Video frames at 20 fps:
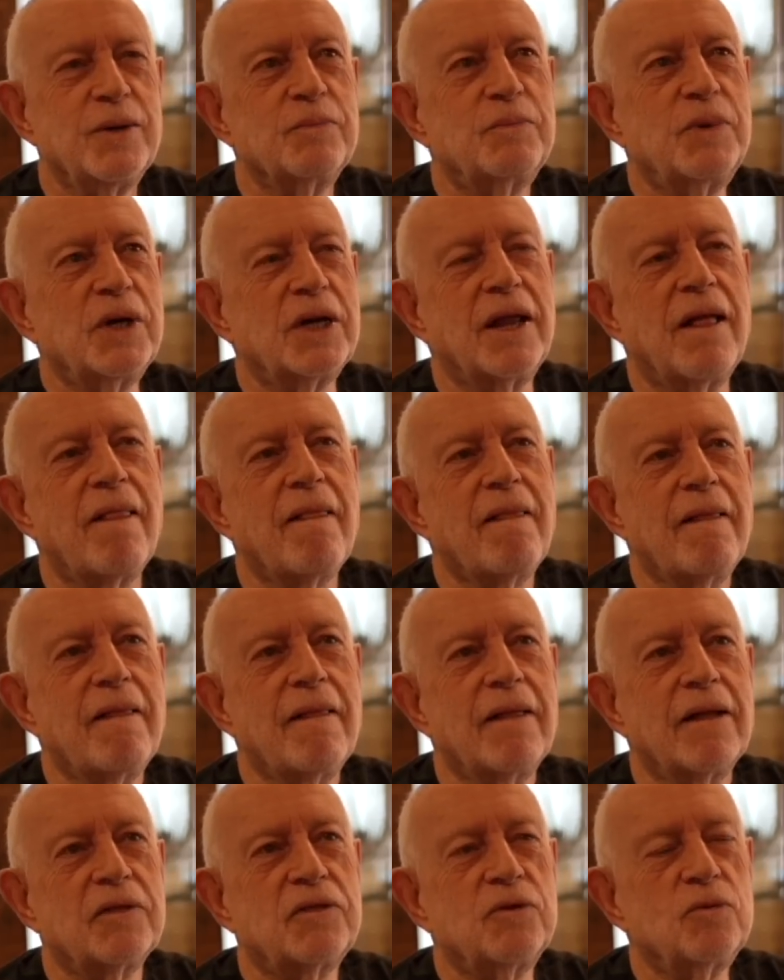But
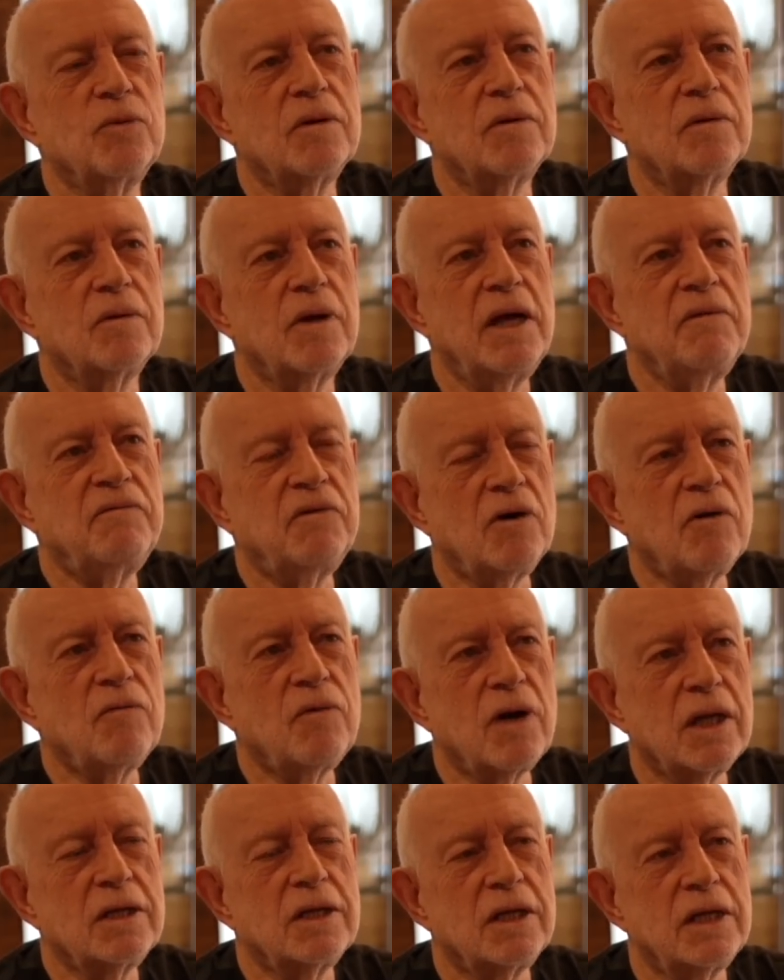I thought, if I run